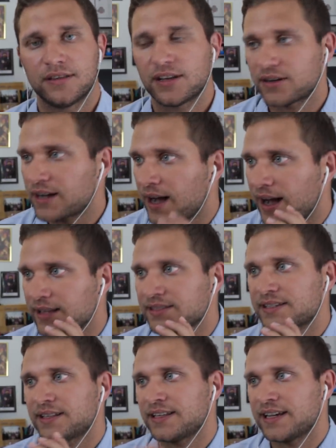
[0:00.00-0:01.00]
They're
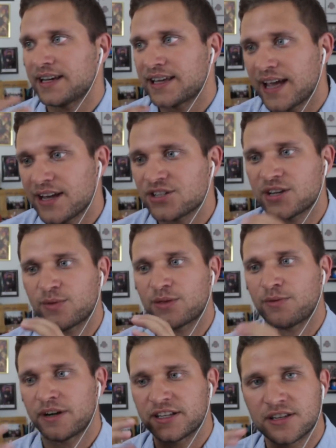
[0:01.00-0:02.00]
constantly engaging
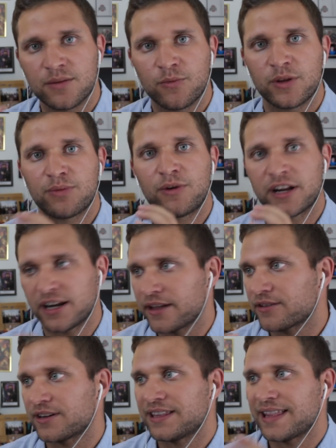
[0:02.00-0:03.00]
with one
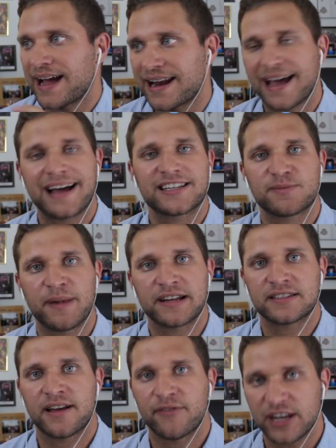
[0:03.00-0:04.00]
another in that
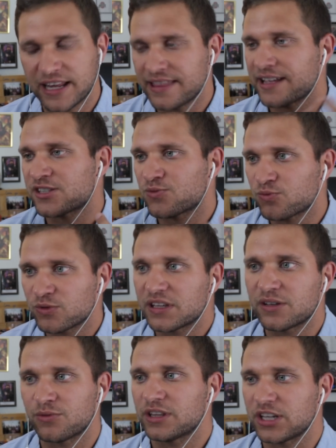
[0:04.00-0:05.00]
aspect of it. And that's
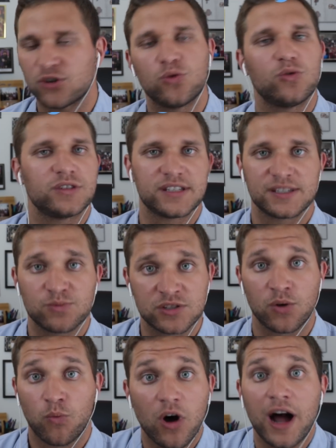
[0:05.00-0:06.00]
really, really cool
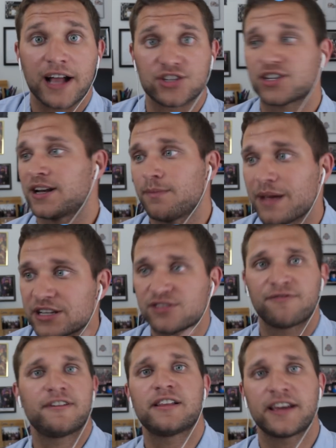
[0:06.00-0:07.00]
to watch. And it makes
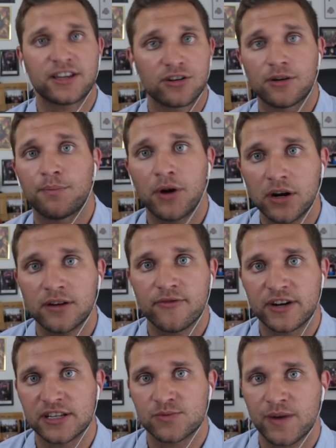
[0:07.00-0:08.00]
you feel like you're a part
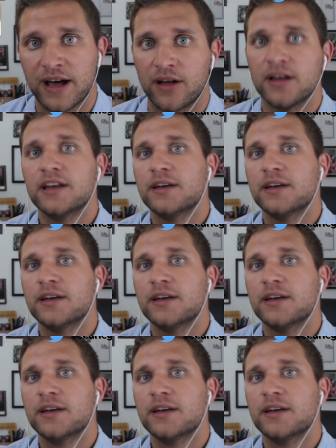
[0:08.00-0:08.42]
of it as well.